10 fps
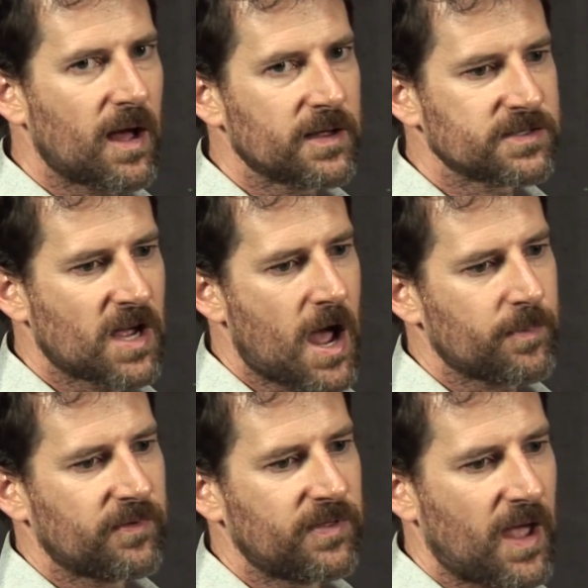on
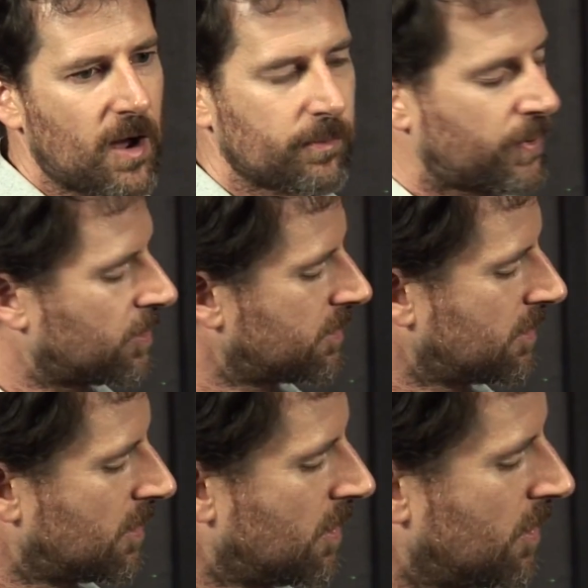top of the output.
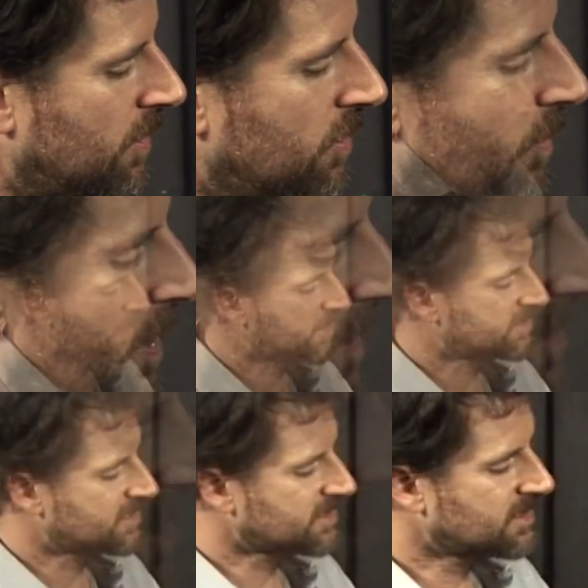You want it
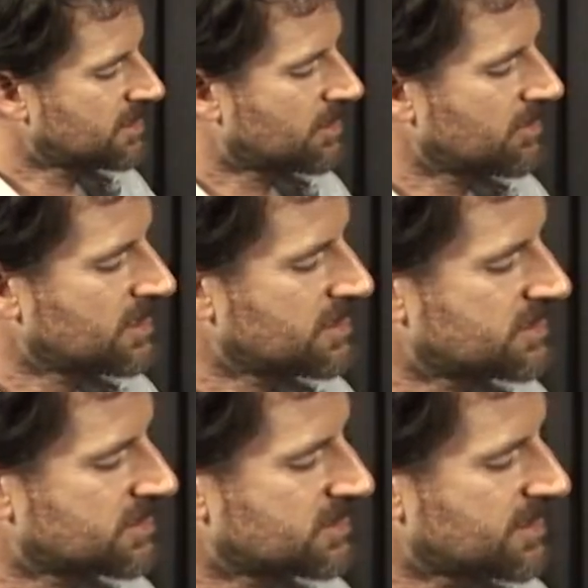60
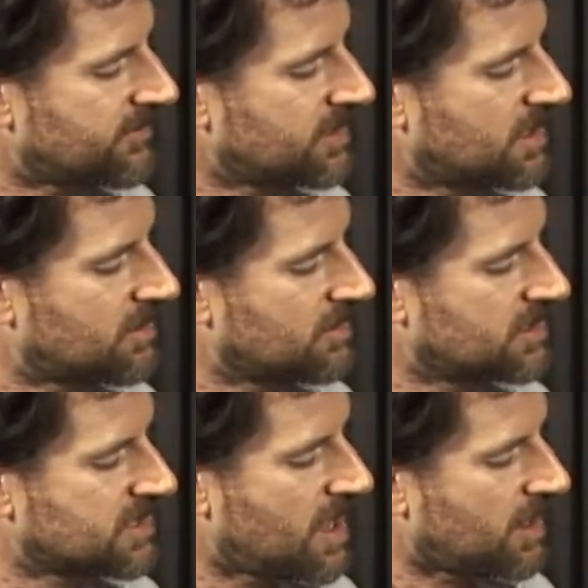degrees, 70
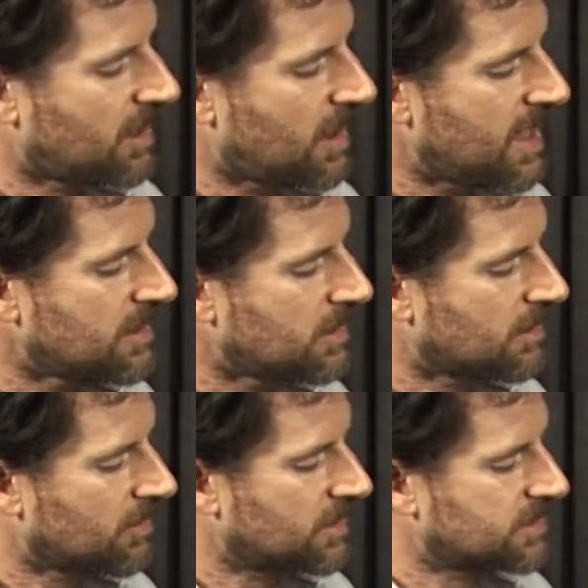degrees, heck, 80
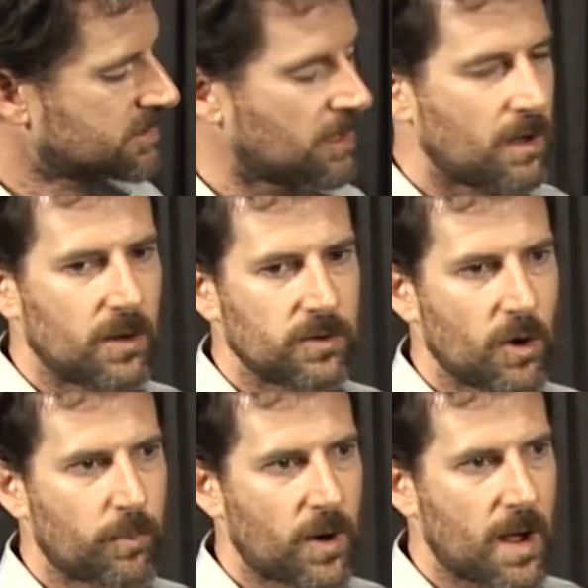degrees,
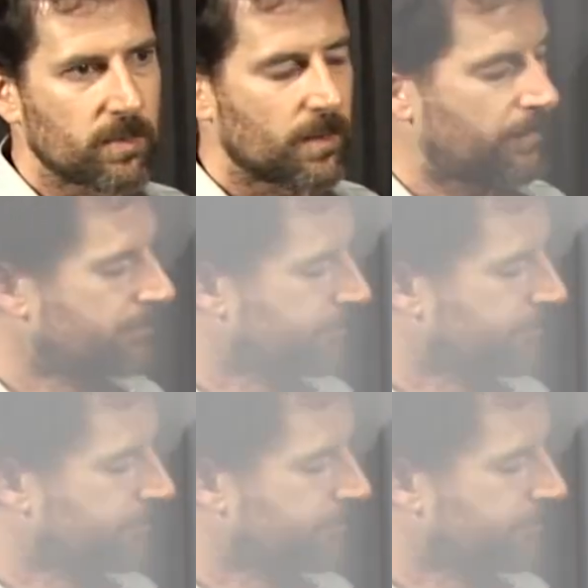no problem.